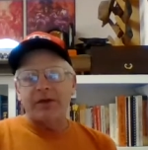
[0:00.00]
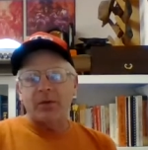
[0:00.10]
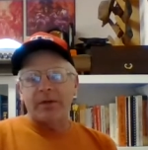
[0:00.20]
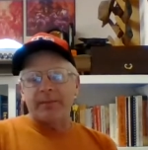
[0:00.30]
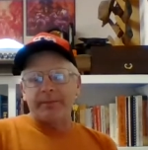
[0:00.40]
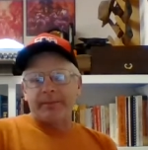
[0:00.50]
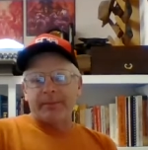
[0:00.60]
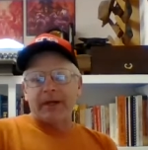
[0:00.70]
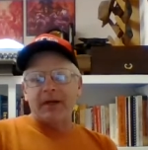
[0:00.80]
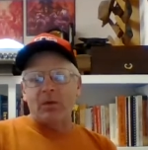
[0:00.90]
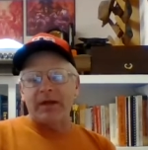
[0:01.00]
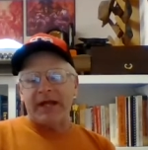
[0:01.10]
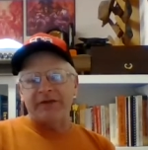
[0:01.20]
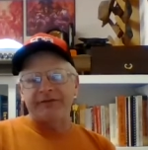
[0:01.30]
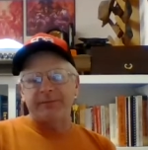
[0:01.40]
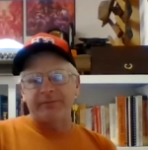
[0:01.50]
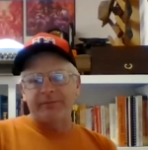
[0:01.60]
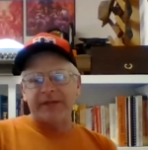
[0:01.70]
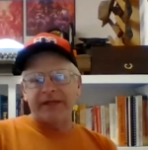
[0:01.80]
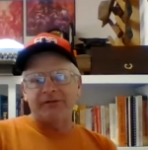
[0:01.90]
I don't want to I don't want to have to
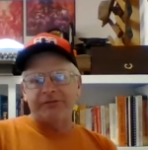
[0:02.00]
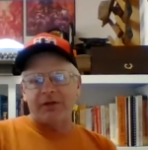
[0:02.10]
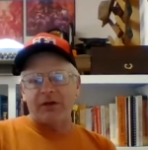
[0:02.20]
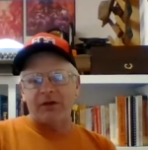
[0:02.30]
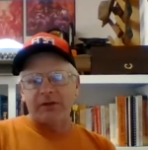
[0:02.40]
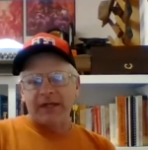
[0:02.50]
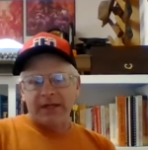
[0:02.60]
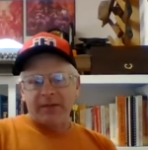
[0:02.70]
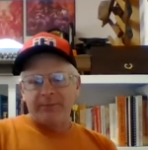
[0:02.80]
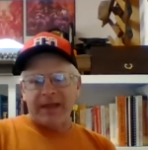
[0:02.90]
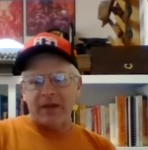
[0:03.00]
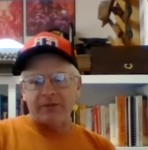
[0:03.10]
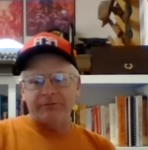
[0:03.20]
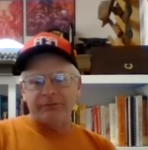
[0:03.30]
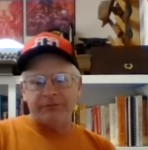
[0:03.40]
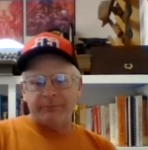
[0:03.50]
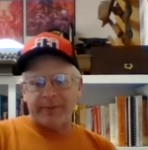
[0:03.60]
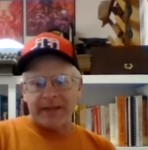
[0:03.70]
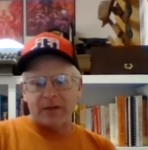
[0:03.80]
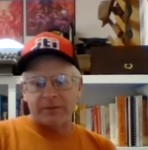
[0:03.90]
late fall pound
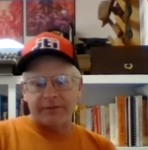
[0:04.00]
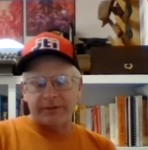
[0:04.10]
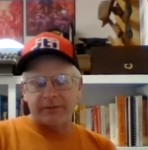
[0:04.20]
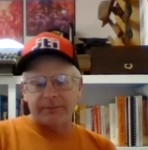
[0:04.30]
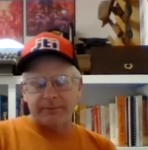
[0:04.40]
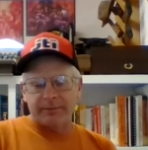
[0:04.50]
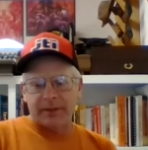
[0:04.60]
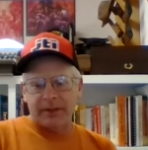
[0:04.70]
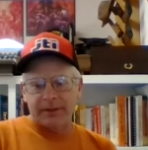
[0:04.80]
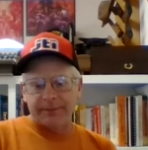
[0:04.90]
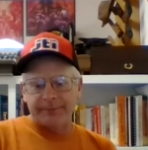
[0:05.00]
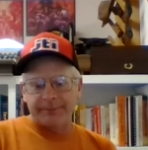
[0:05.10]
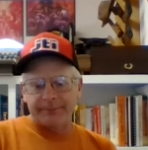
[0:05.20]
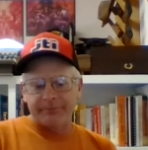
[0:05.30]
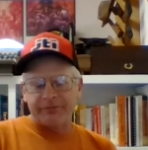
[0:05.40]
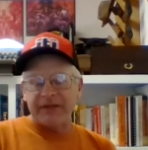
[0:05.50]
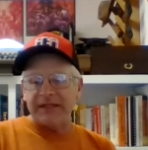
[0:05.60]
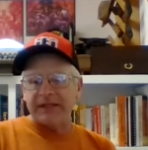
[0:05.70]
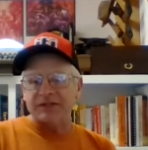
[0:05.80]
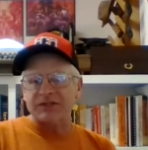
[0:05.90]
pound the um,
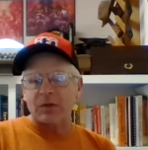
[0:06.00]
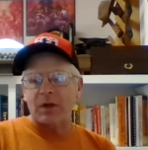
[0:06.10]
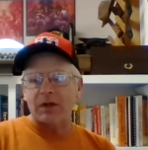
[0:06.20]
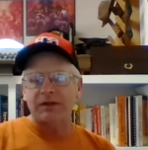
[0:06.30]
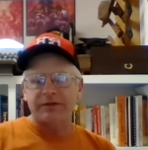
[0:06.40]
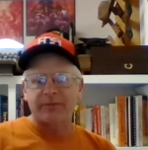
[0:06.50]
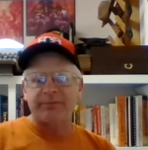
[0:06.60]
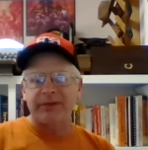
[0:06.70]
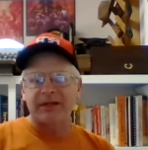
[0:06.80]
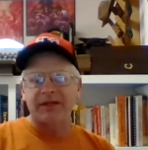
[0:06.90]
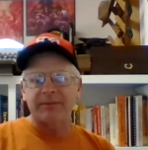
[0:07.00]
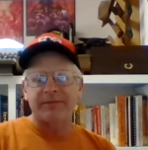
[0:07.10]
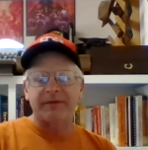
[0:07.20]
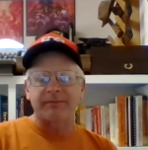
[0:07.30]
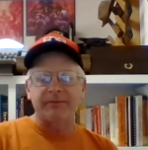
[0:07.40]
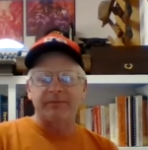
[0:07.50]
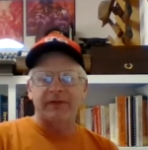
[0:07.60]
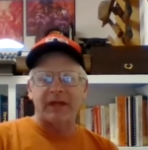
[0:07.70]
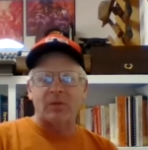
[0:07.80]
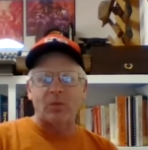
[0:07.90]
feed in so hard to plug up the
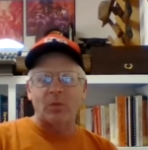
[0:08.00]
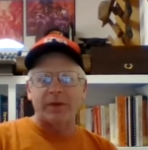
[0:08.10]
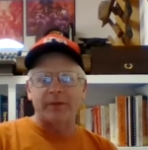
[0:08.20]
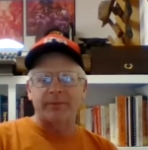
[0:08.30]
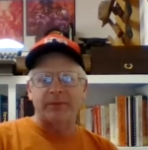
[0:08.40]
that winter